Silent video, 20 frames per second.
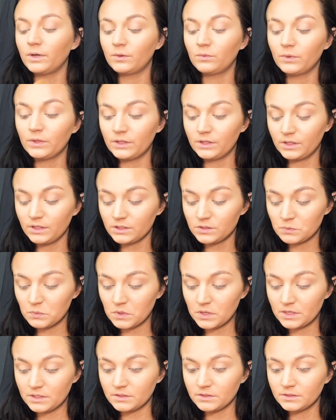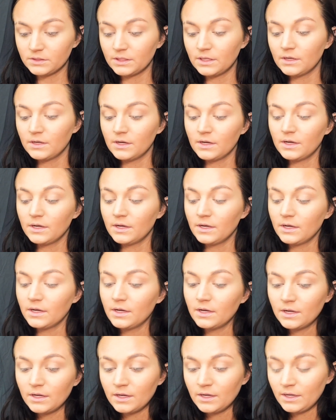with this one,
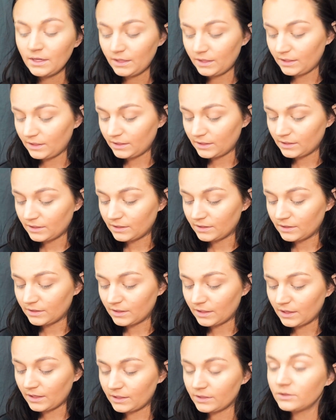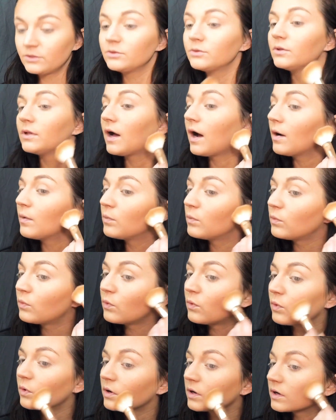and I do that
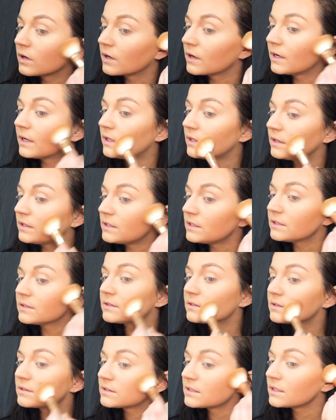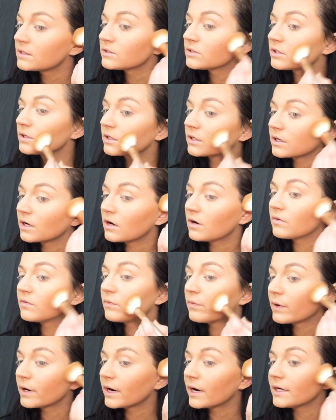more in the center of
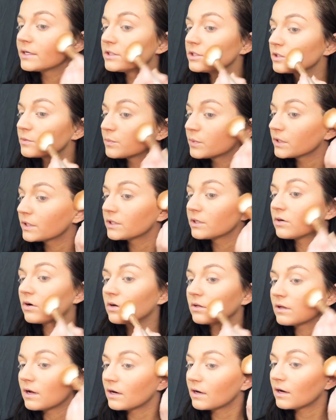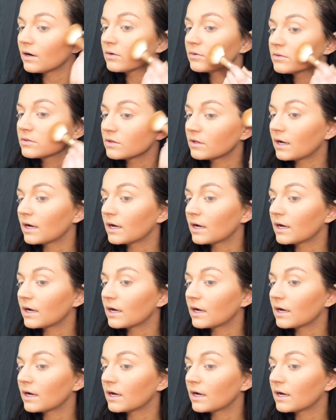where I just blended all that out. So that